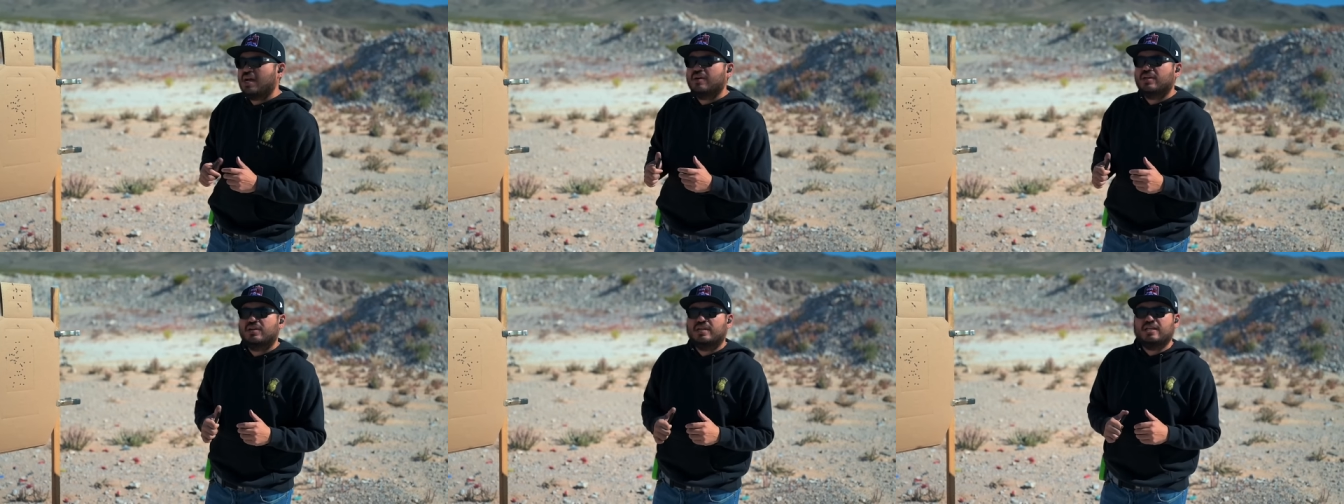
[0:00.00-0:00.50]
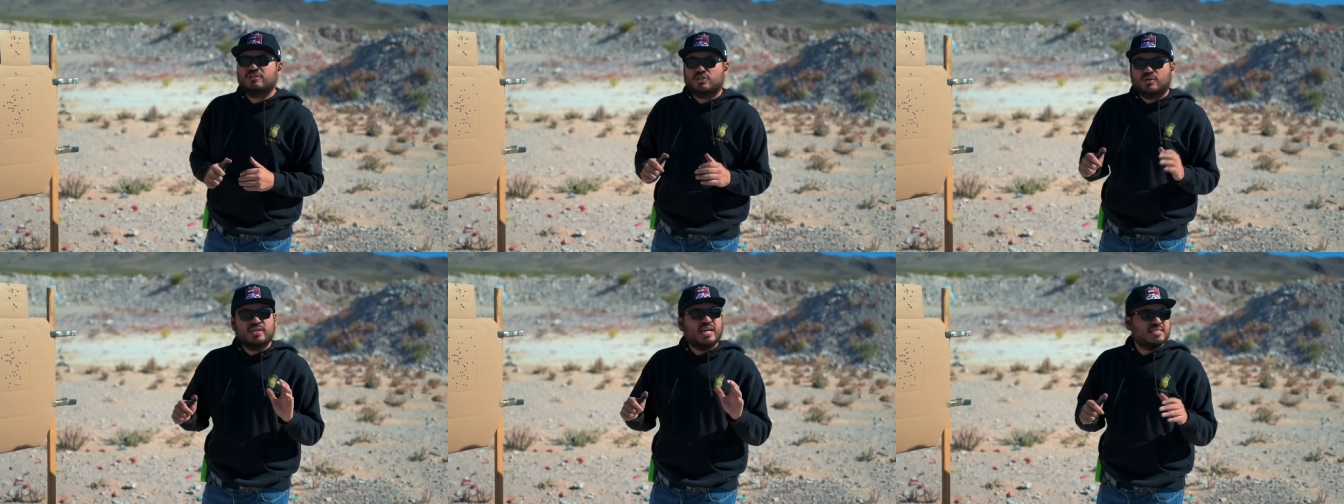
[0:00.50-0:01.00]
out here today to
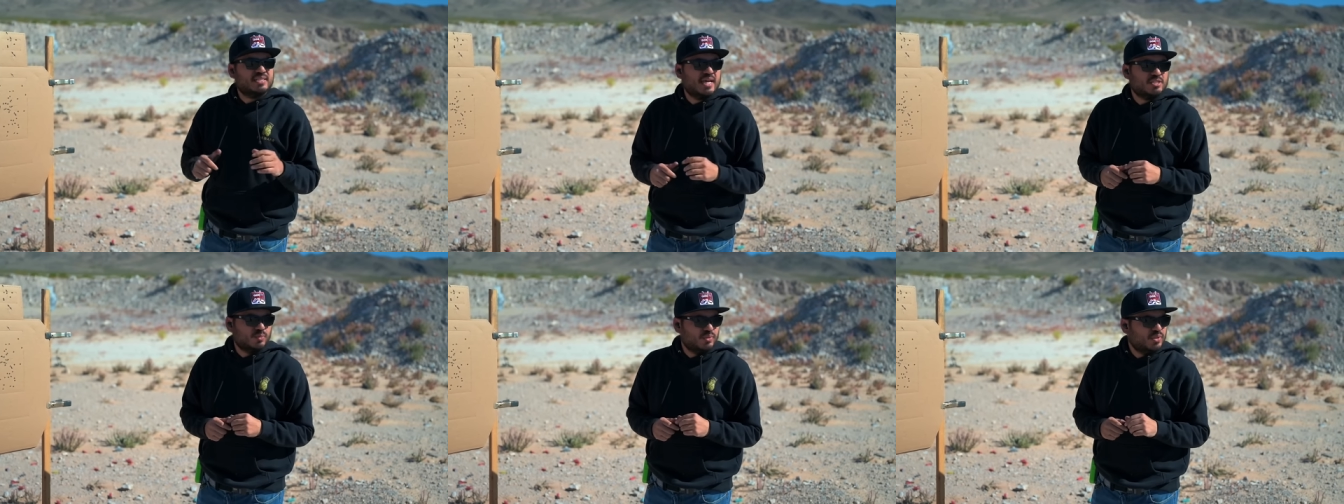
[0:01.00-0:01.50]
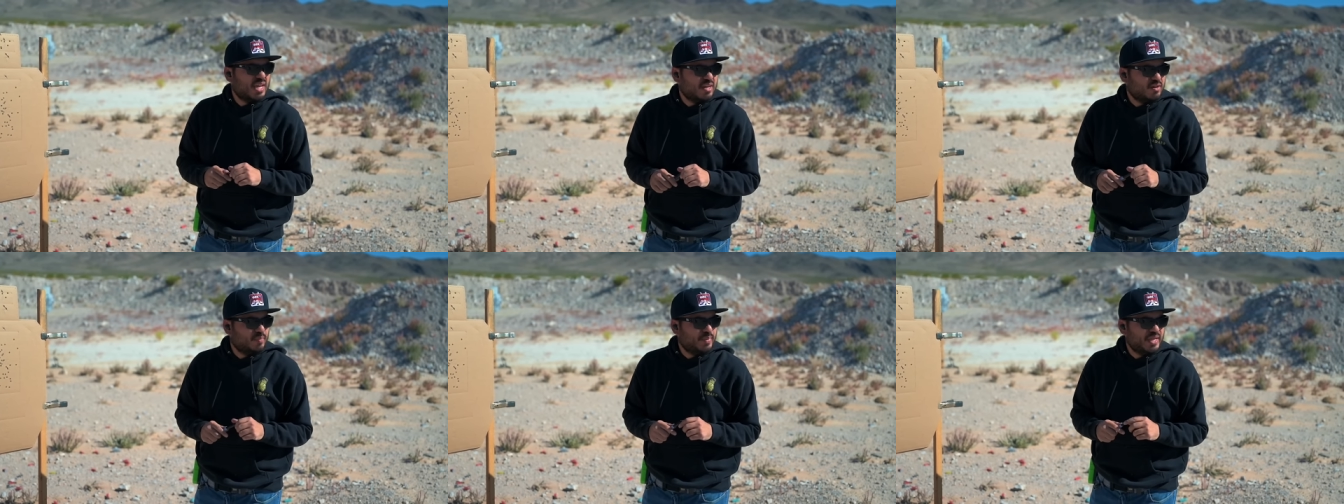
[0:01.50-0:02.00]
show you guys that, so we'll do that
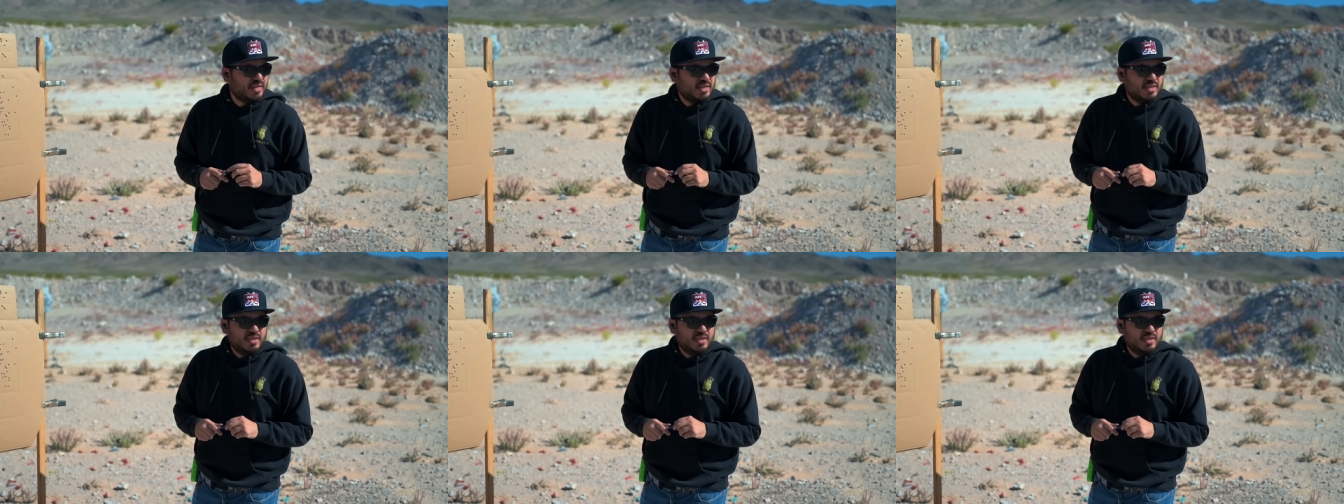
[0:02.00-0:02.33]
here in a bit.